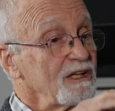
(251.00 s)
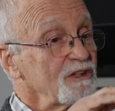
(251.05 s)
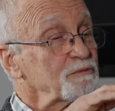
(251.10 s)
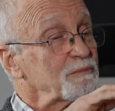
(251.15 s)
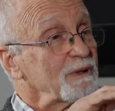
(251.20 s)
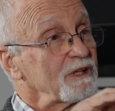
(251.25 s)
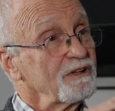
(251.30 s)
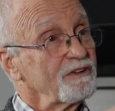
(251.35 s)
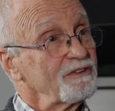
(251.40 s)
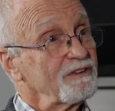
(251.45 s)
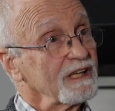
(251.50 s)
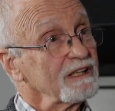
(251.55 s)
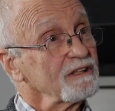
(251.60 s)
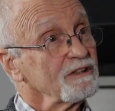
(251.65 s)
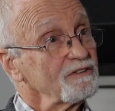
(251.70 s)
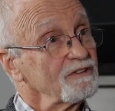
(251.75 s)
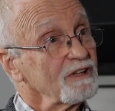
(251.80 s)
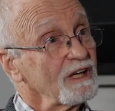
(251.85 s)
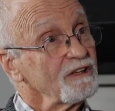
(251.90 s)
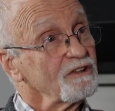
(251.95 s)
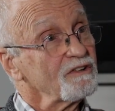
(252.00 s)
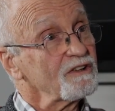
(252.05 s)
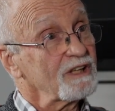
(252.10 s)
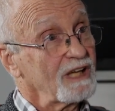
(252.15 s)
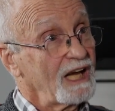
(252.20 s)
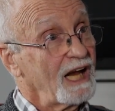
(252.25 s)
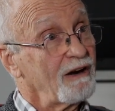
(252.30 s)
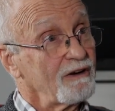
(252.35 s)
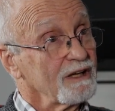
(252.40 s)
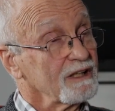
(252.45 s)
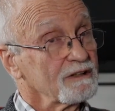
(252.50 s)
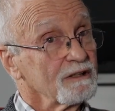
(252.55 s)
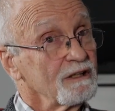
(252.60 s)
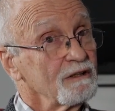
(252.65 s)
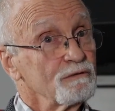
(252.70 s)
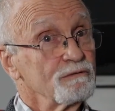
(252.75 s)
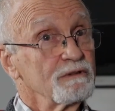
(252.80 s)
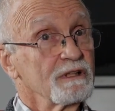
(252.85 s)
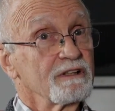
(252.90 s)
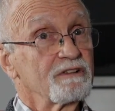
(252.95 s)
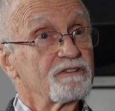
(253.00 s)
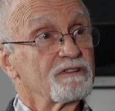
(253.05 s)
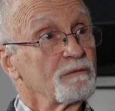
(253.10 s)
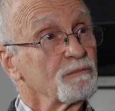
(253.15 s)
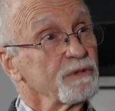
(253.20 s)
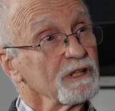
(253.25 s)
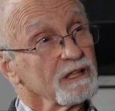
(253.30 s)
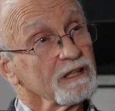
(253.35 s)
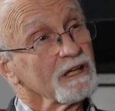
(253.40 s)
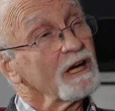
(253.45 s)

And it's because they can change character really simply.